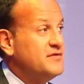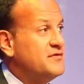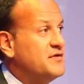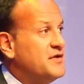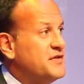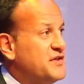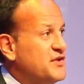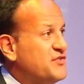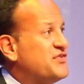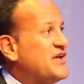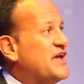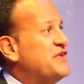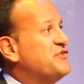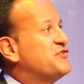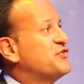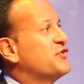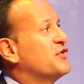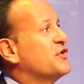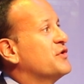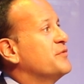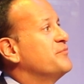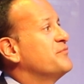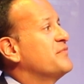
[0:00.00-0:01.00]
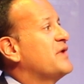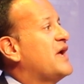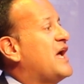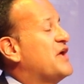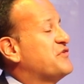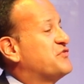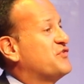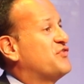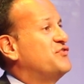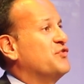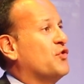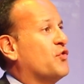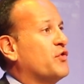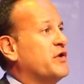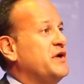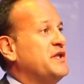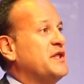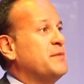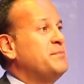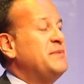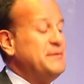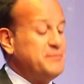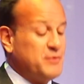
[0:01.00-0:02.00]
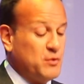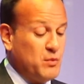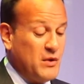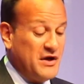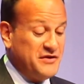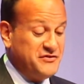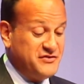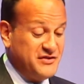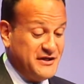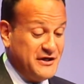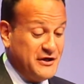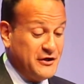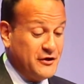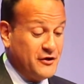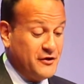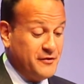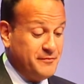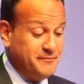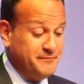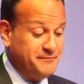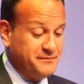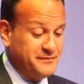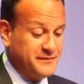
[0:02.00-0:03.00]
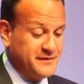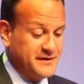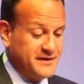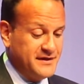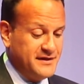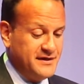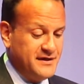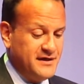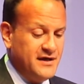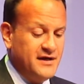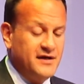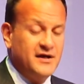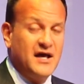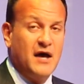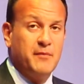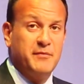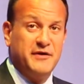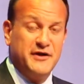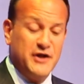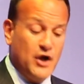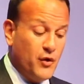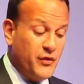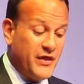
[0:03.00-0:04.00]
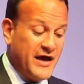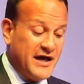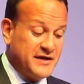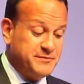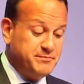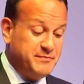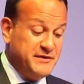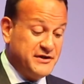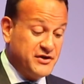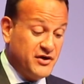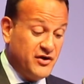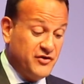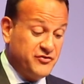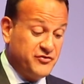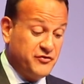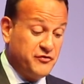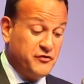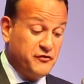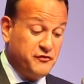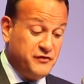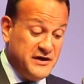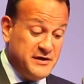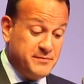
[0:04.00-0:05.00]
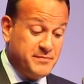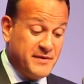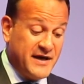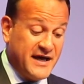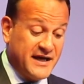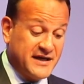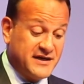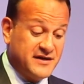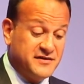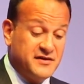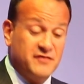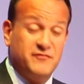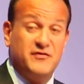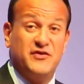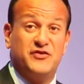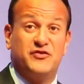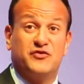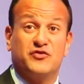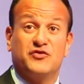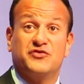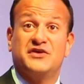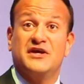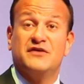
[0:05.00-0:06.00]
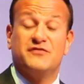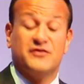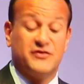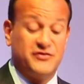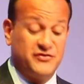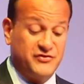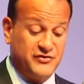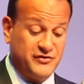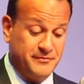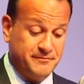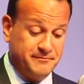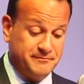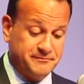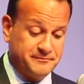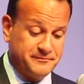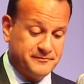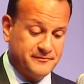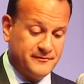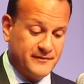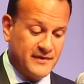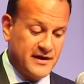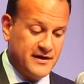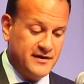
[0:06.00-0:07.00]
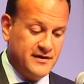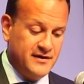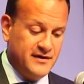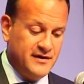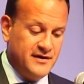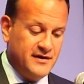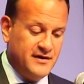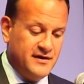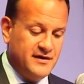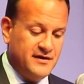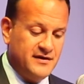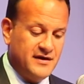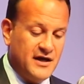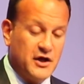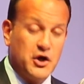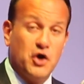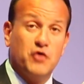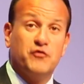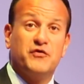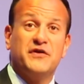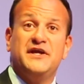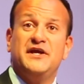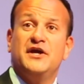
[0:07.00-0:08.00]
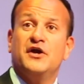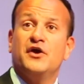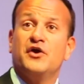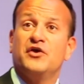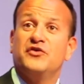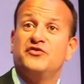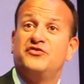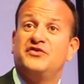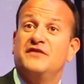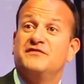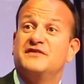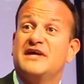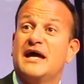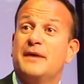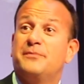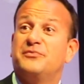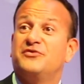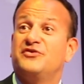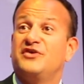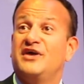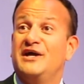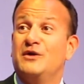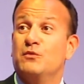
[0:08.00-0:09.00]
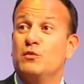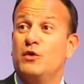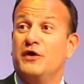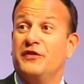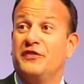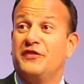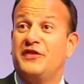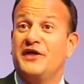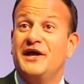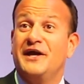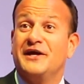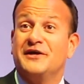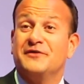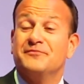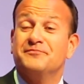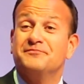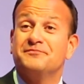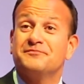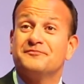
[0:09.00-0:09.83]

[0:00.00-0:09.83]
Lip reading: This centre has a story that people want to hear, and we know that because of the feedback the visitors give us. And over the years they've kept saying one thing: